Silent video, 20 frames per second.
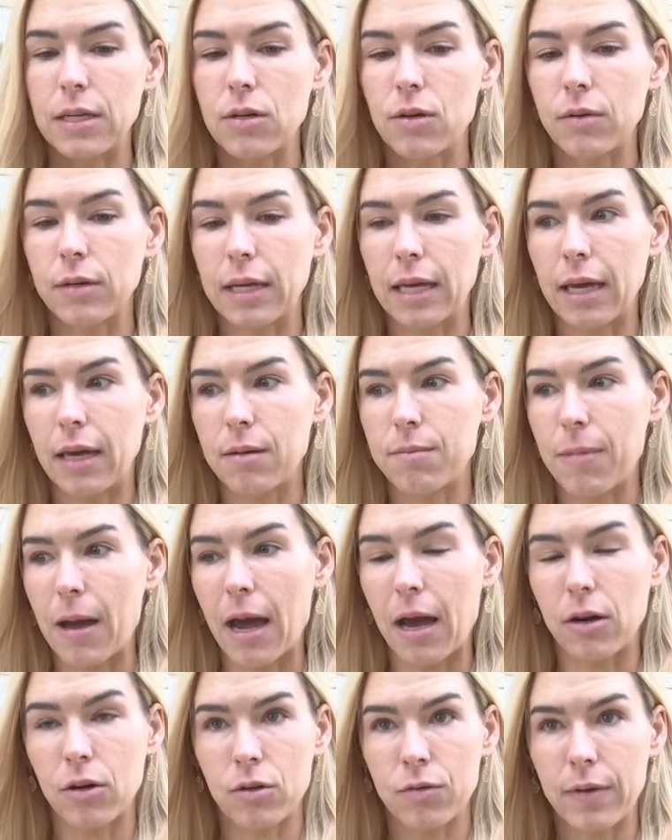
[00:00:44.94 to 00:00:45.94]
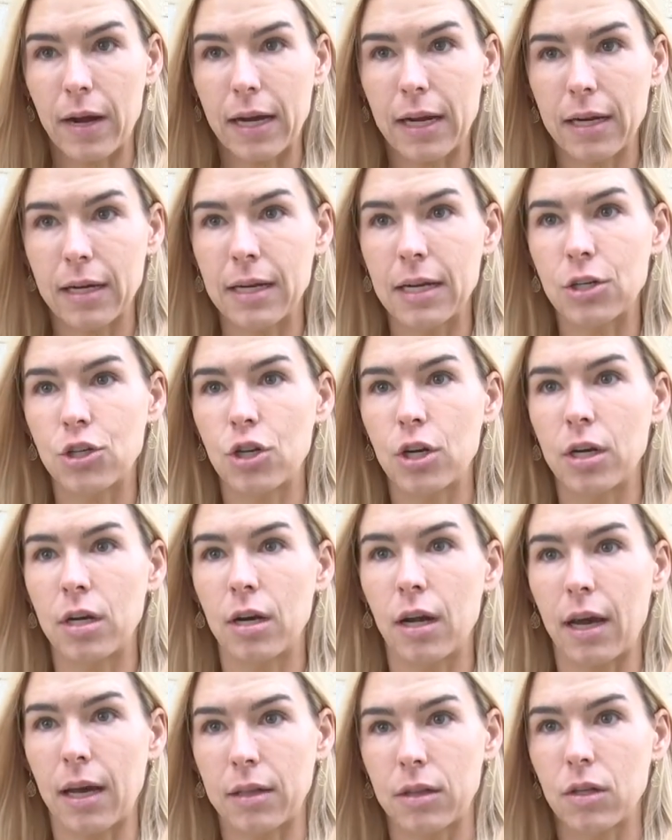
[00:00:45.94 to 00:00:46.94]
They don't get pattern
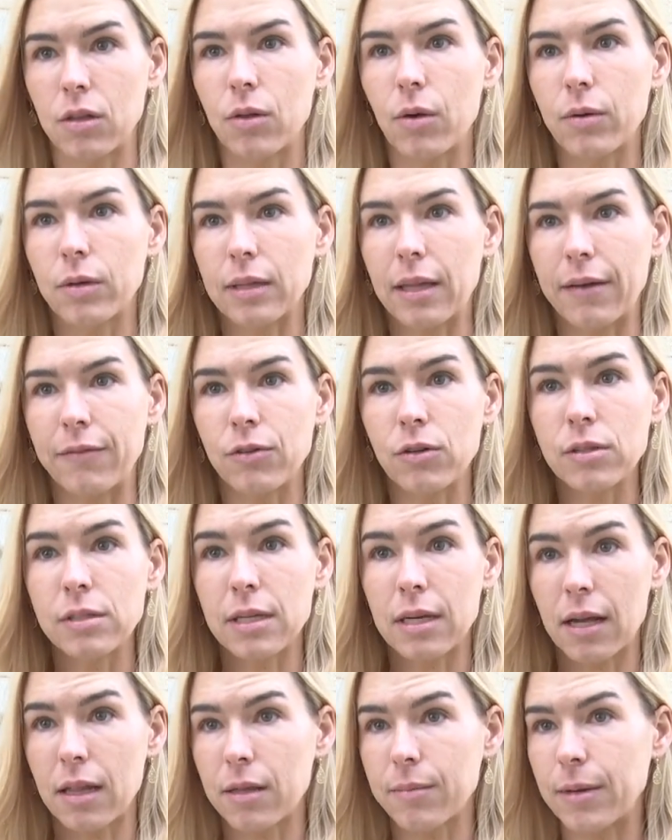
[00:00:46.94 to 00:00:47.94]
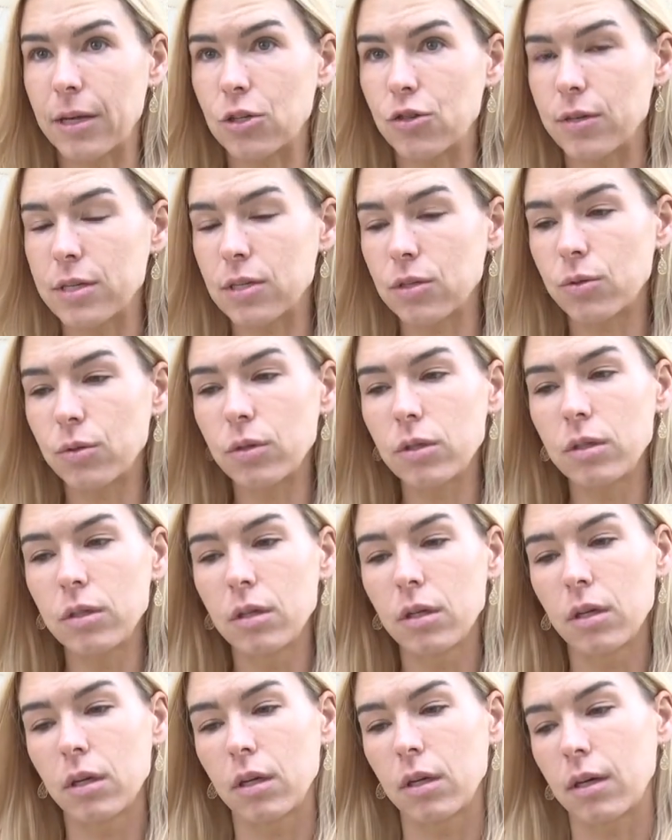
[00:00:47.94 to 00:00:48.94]
recognition at the lower levels in elementary school.
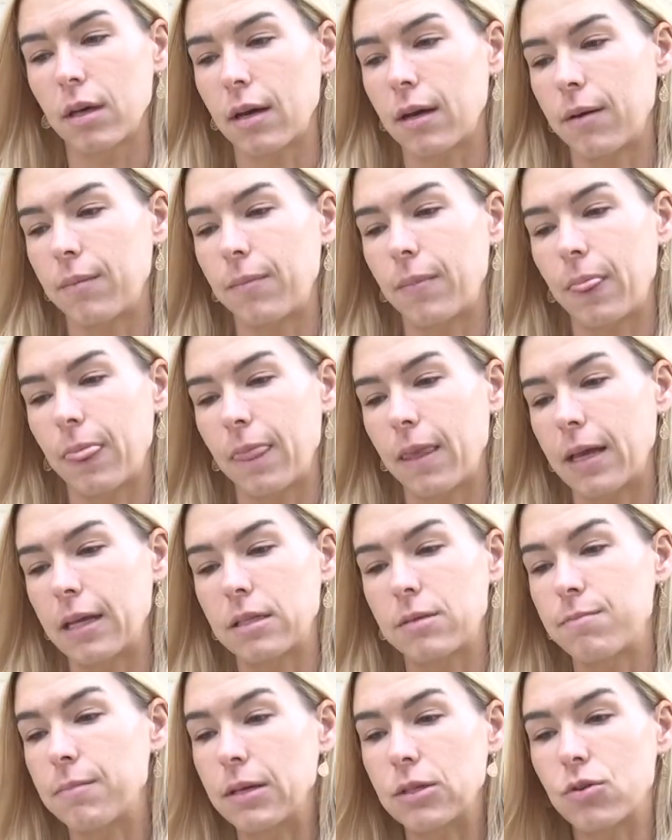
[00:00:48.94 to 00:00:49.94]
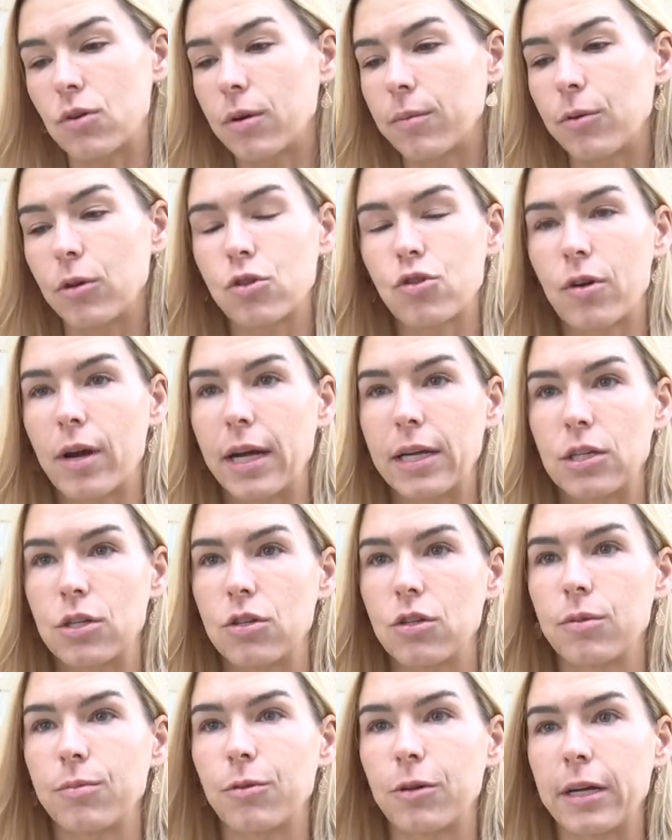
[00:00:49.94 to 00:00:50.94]
Um, it's miserable trying
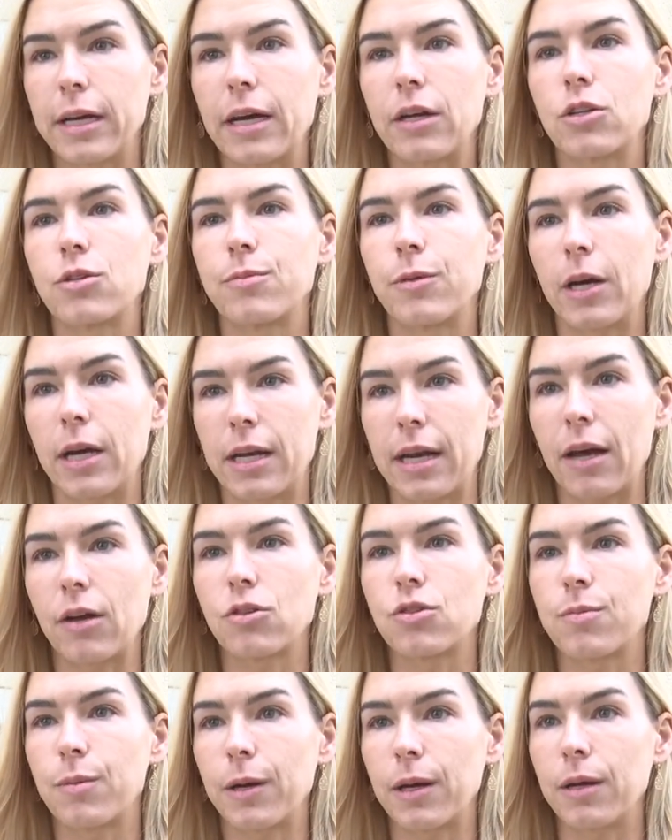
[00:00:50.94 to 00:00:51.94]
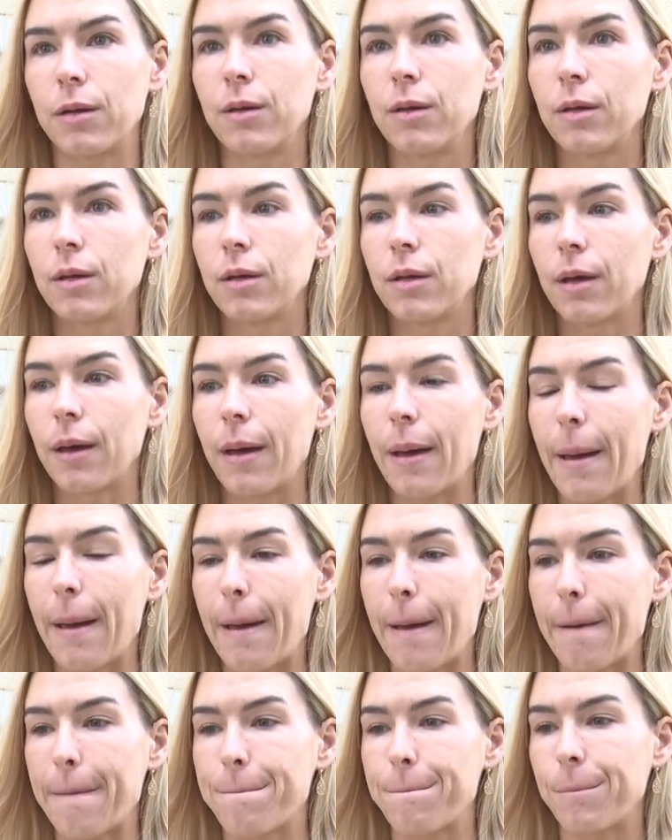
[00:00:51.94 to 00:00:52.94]
to do pre-algebra and algebra,
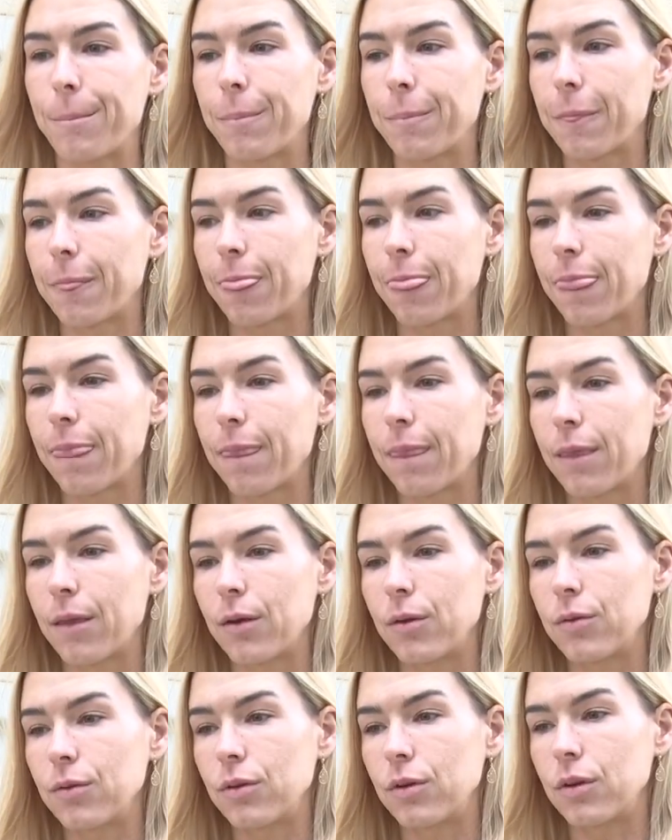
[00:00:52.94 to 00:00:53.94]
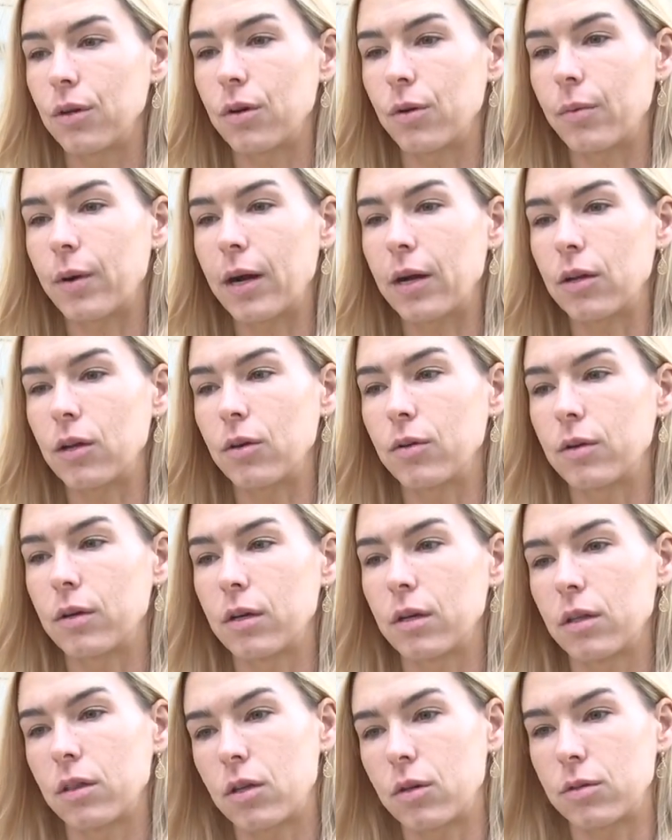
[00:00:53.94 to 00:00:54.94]
um, you know, where you
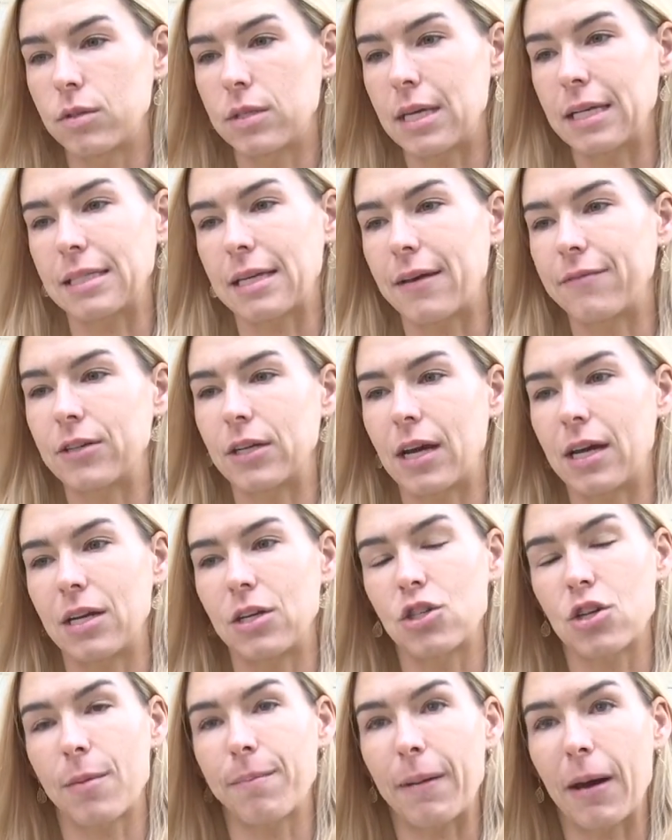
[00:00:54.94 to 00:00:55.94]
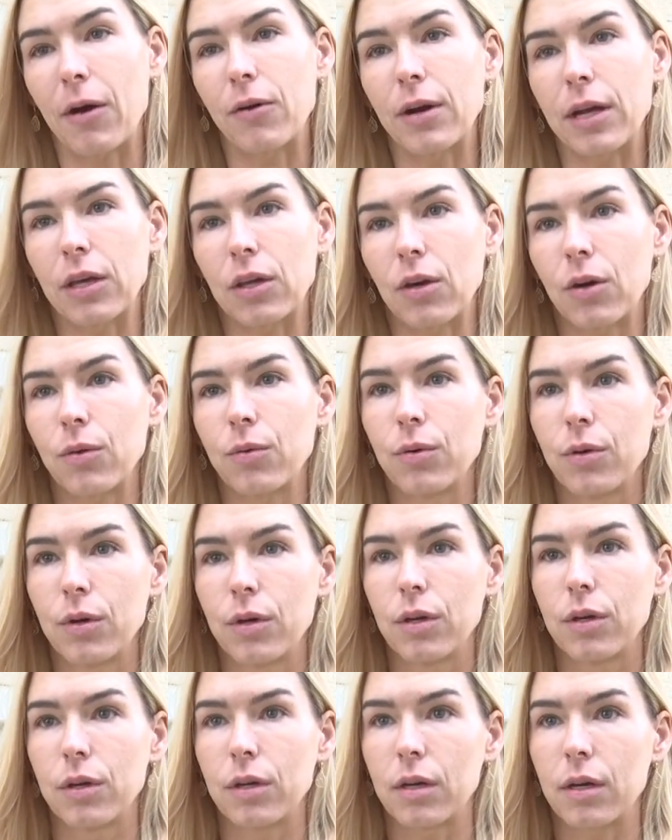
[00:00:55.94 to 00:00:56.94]
those things have to kind of jump out at you
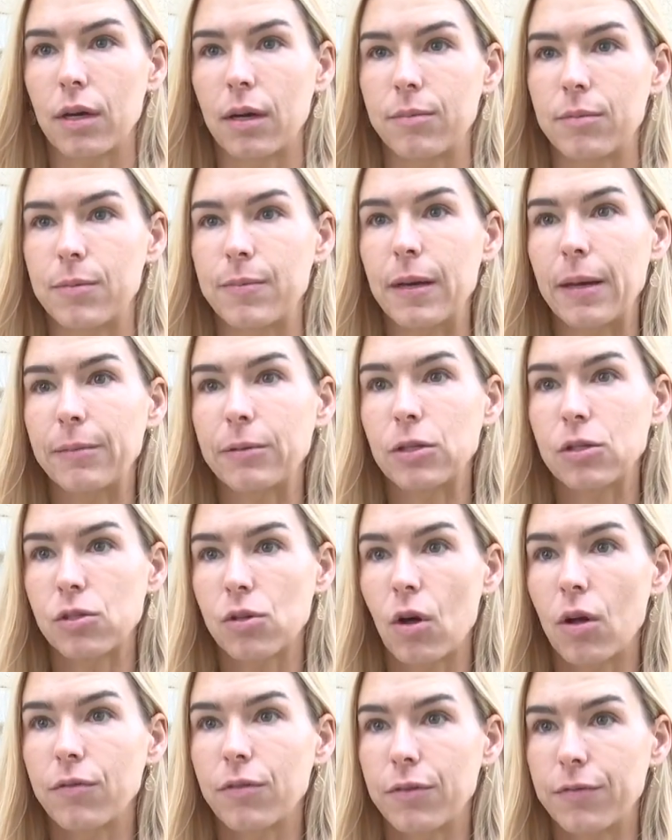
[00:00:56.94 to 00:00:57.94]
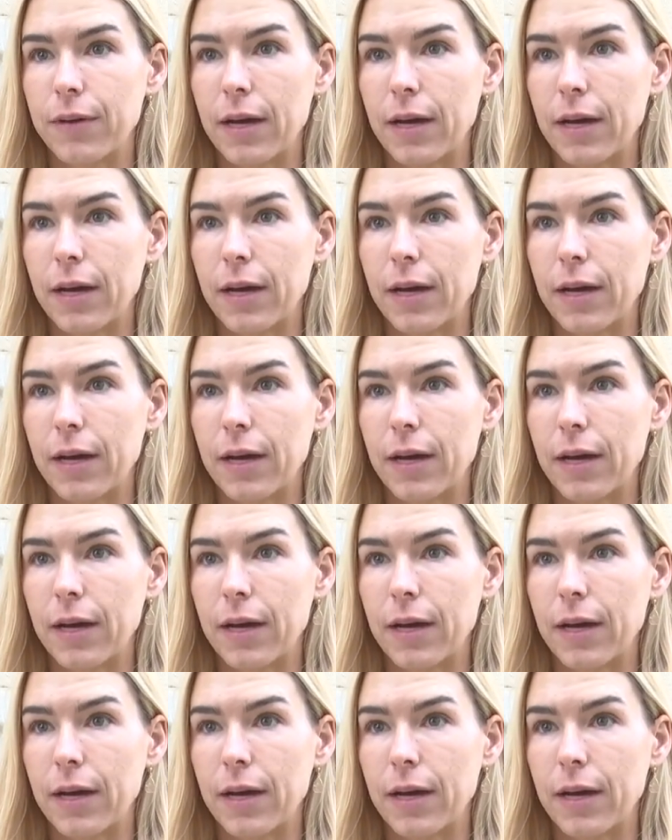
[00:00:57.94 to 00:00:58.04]
um, to be able to solve